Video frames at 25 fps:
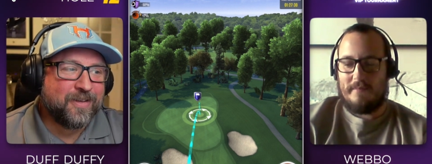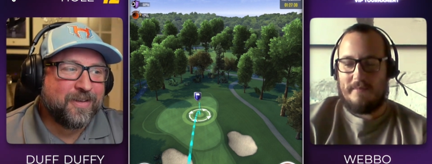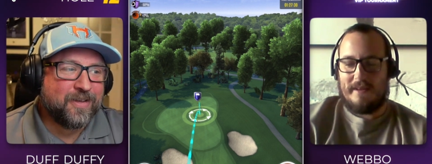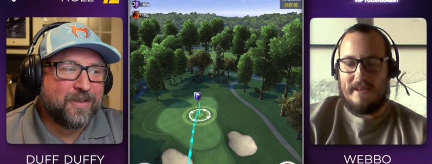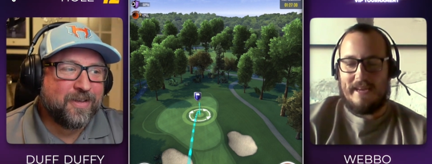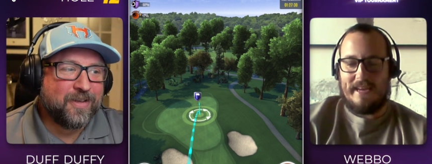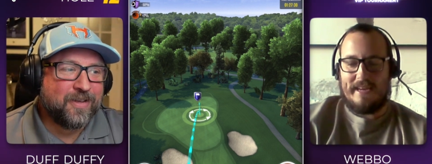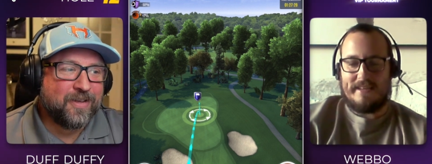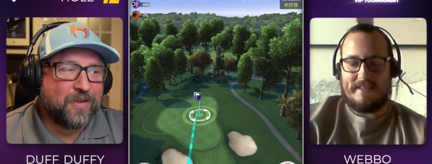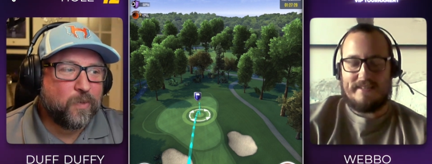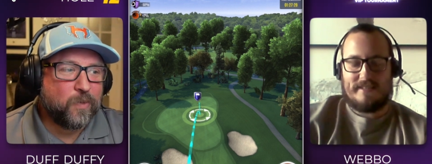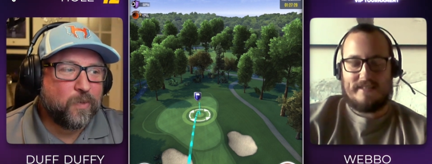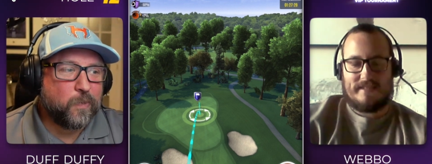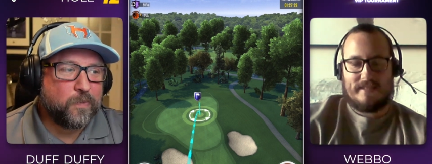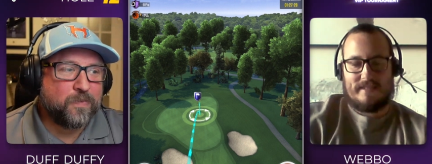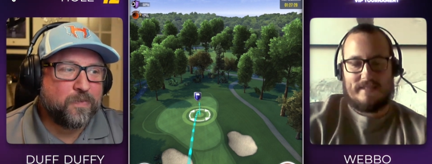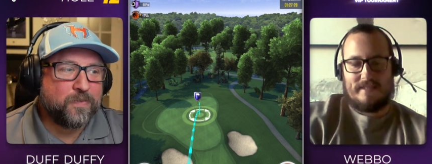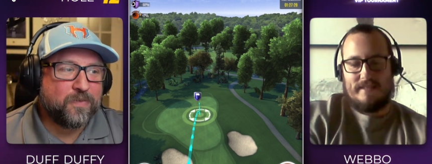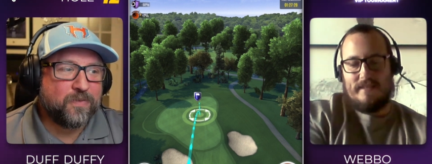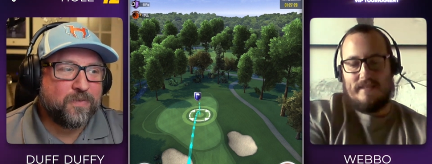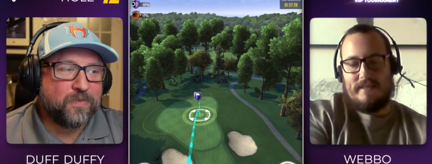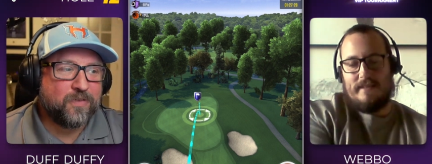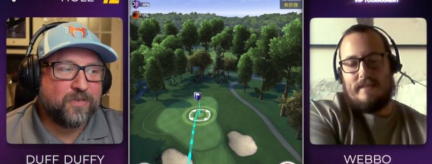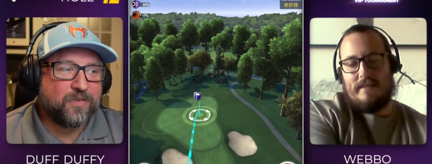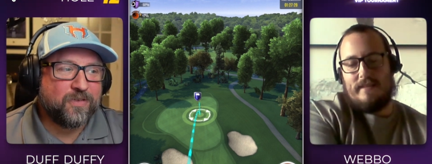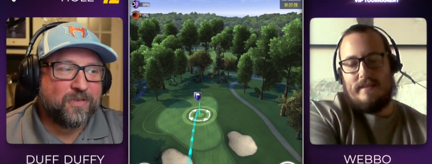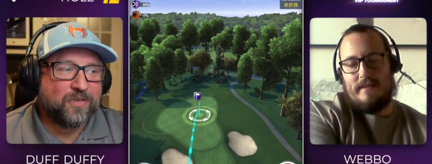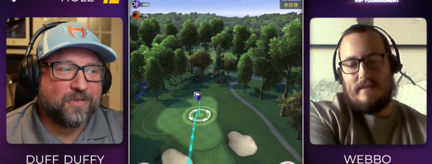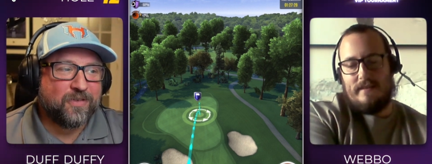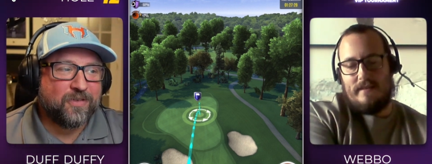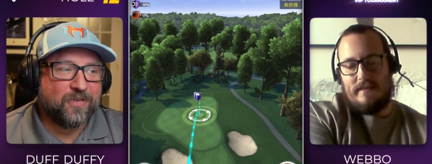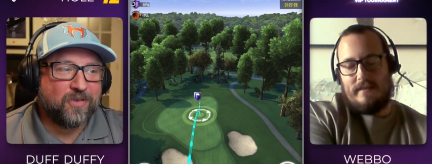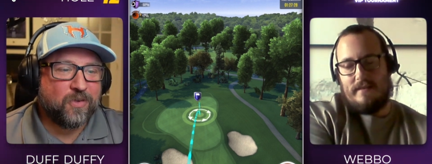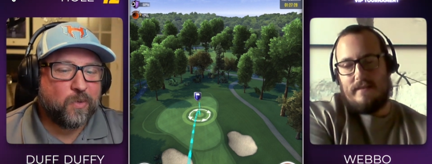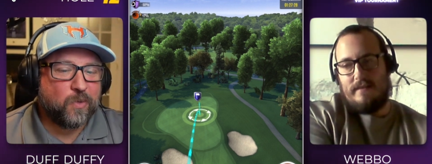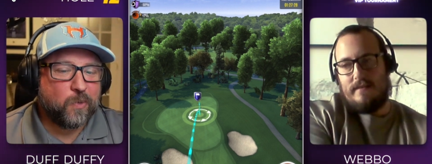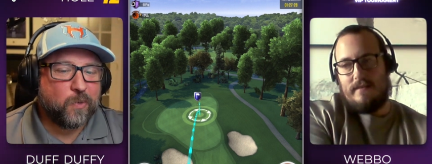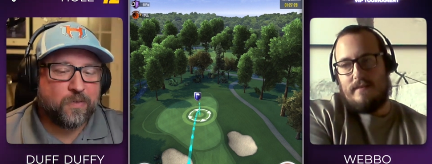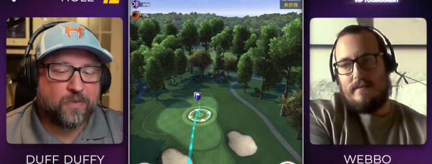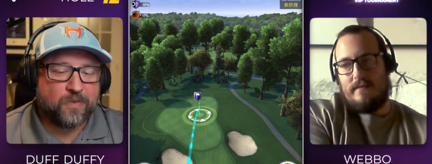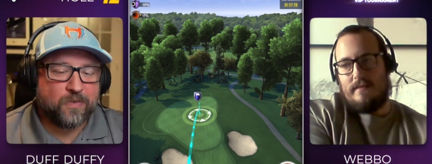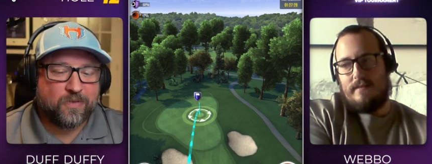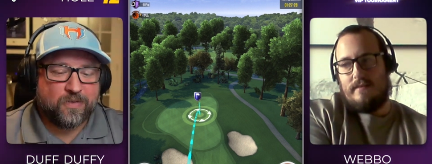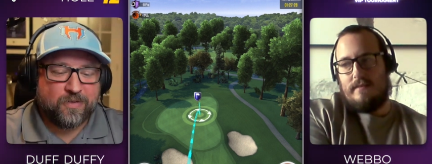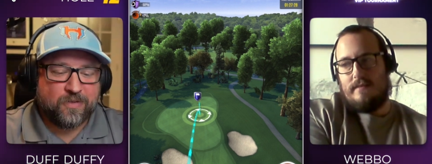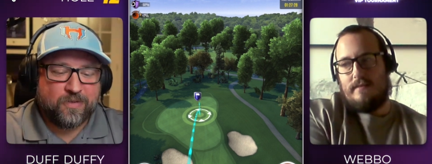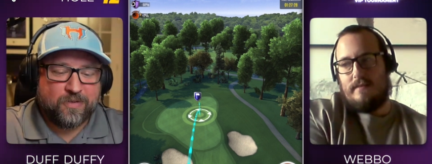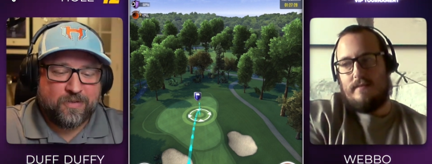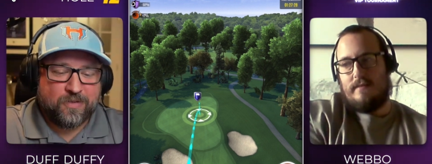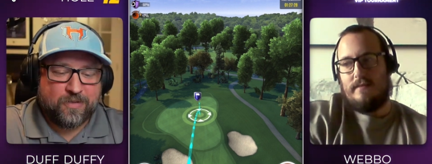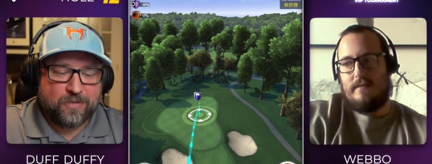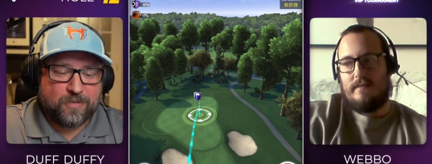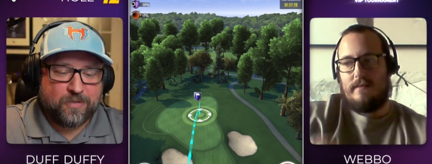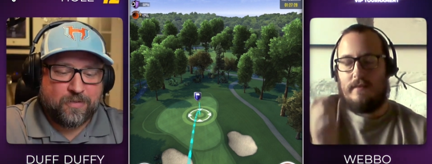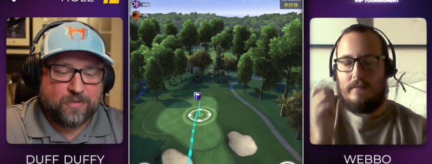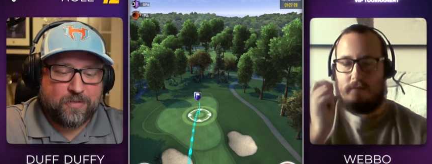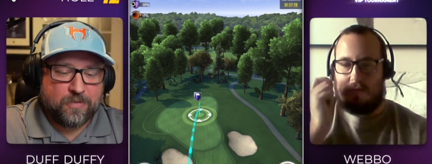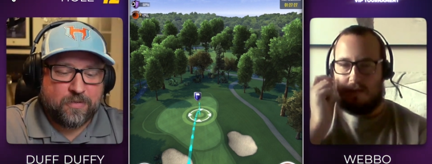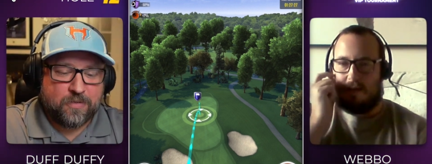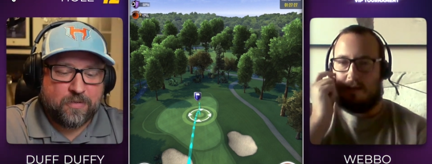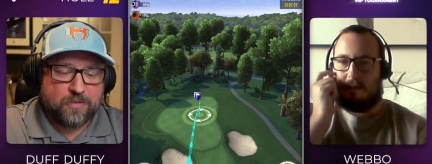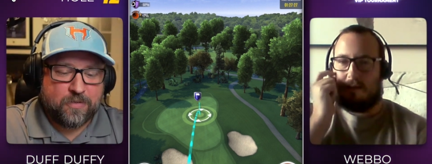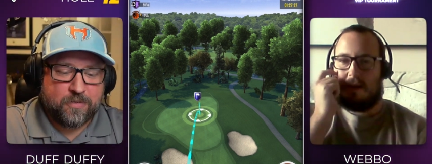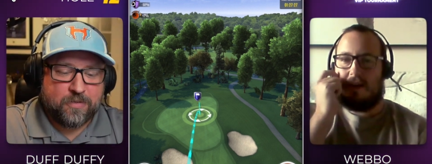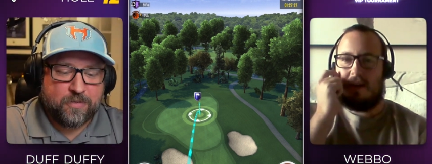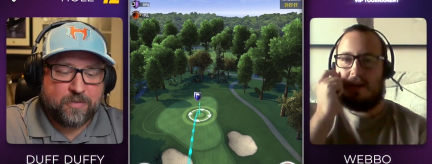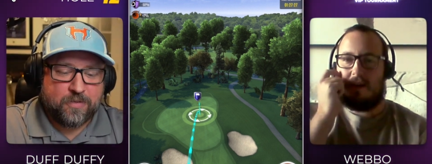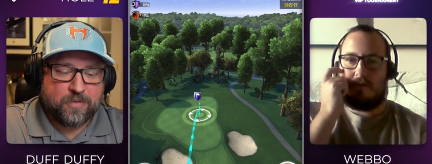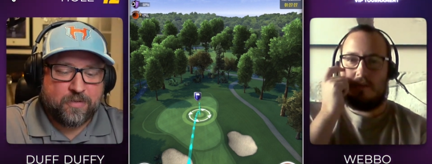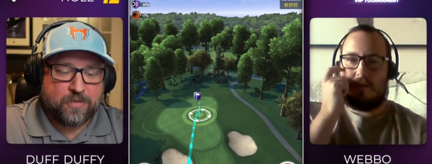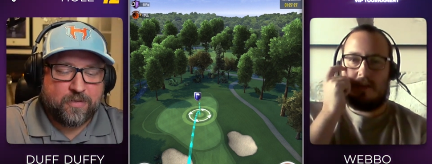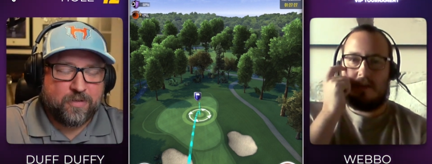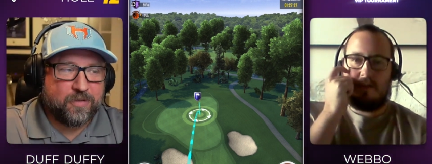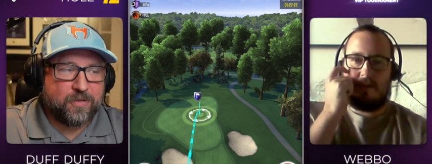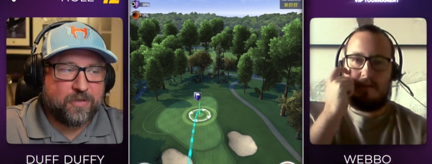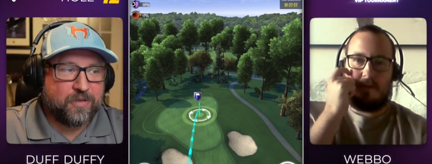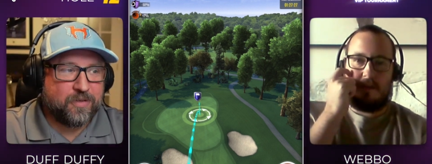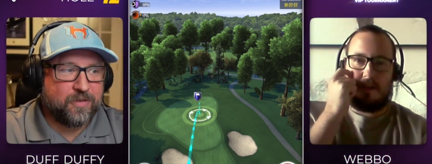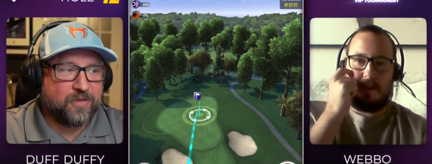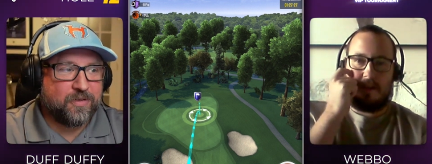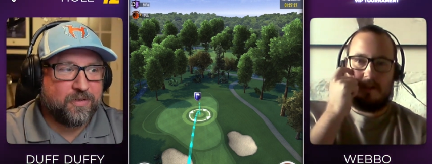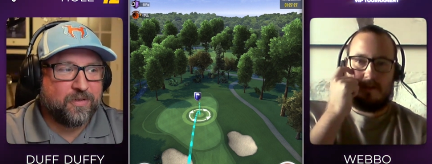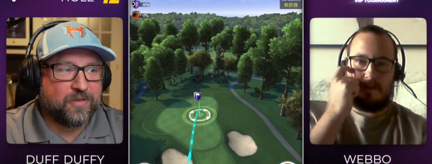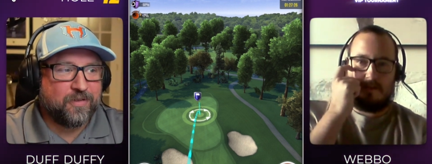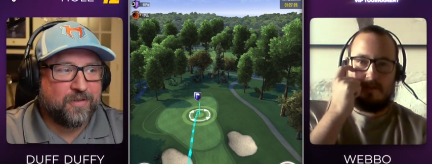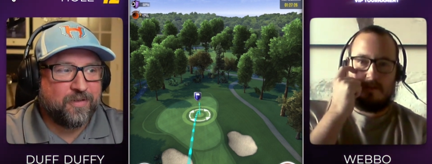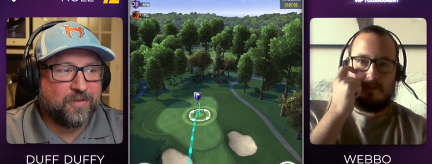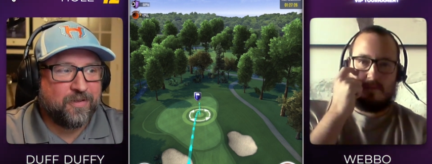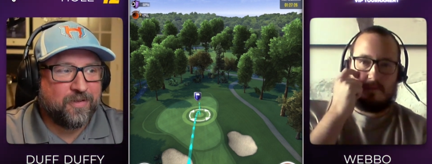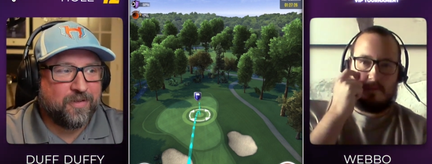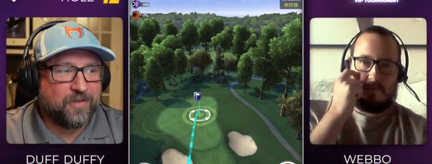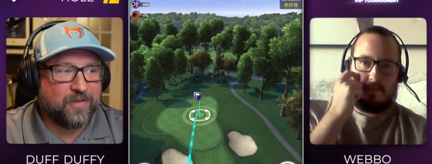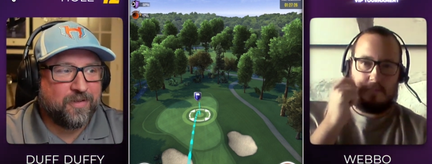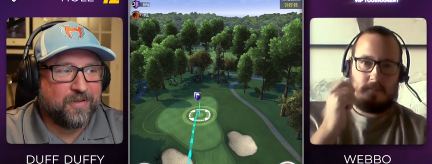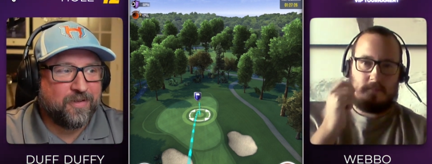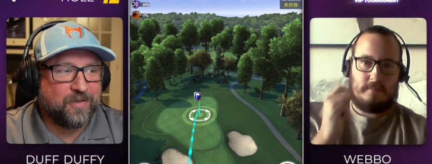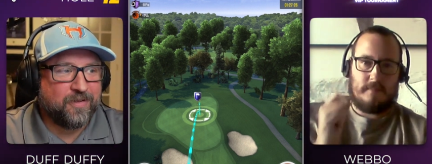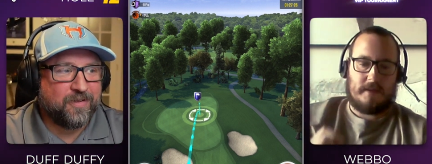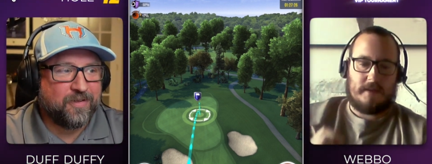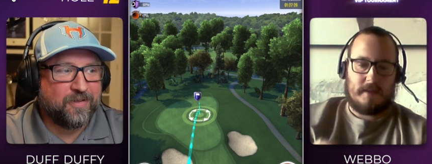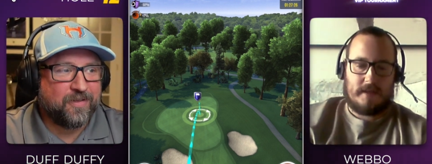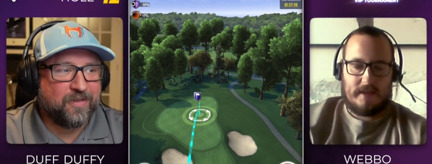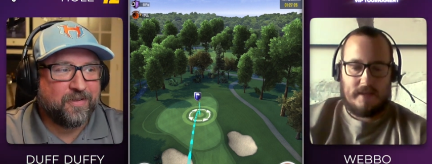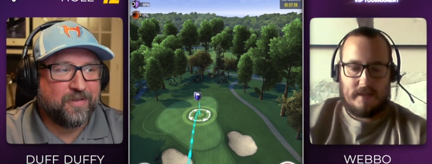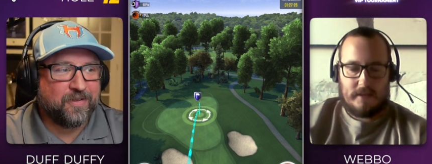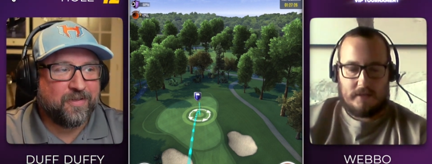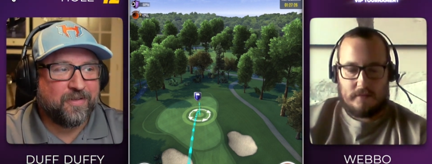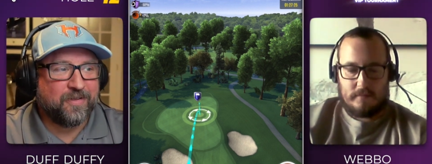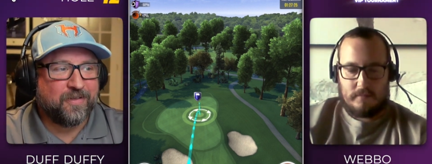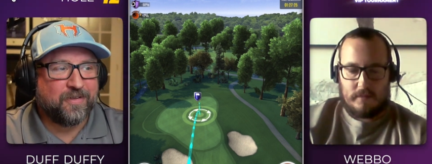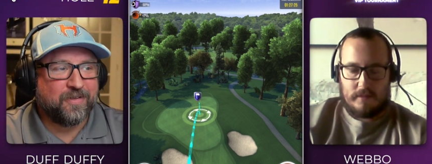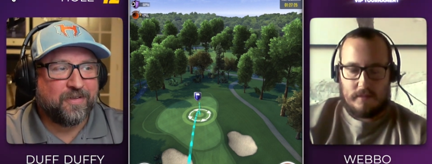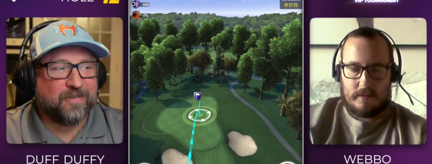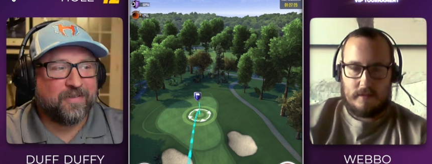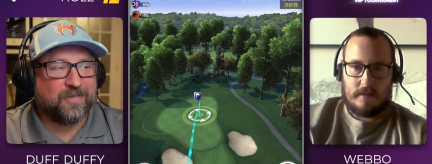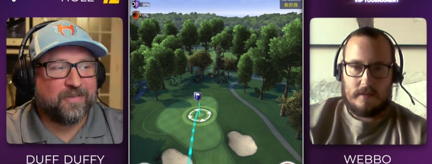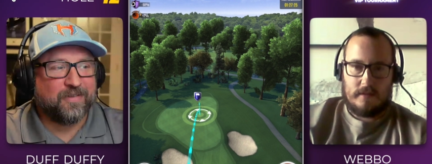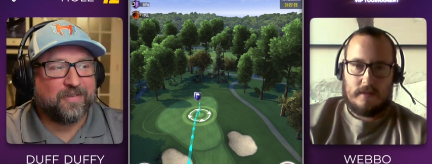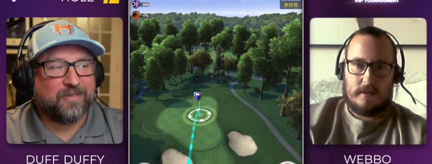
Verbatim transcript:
Speaker 1: it's obviously I can't drink at the minute because of medication. But